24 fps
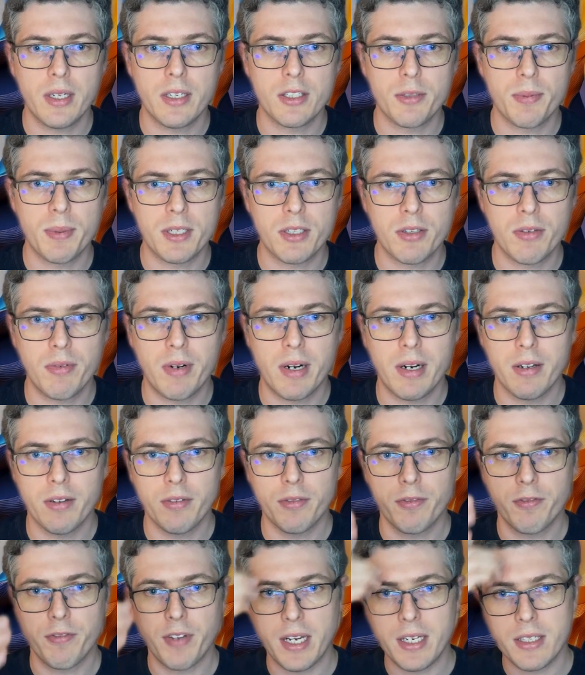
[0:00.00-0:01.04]
especially around
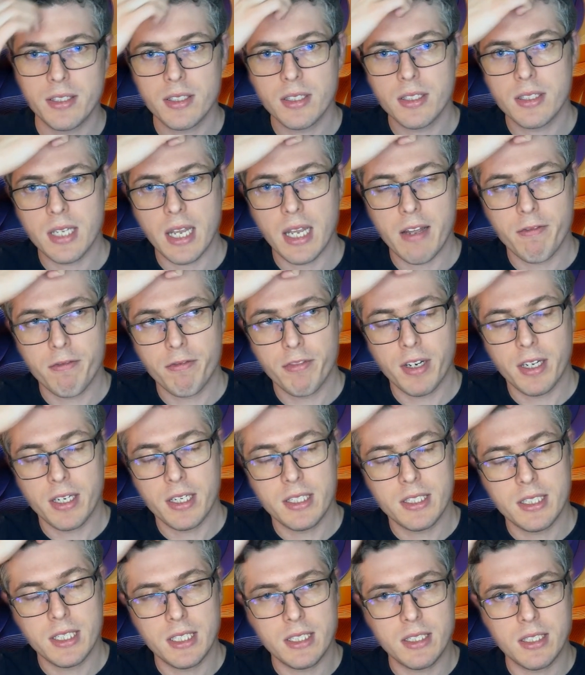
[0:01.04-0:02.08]
faces and finer
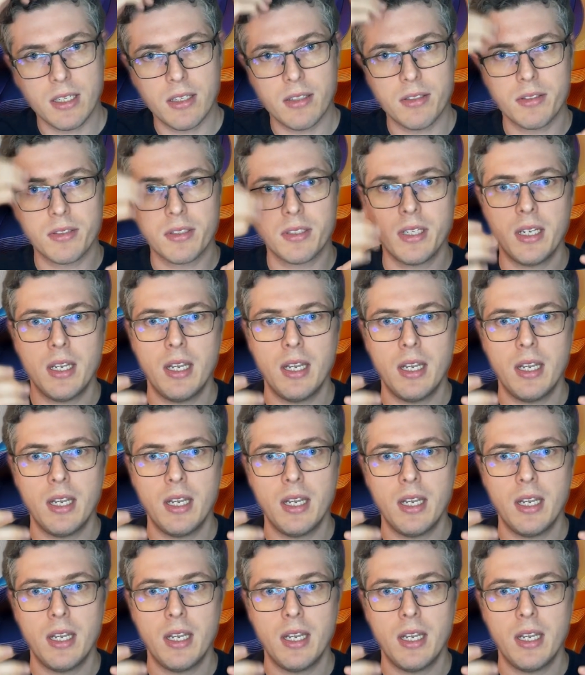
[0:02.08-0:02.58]
details.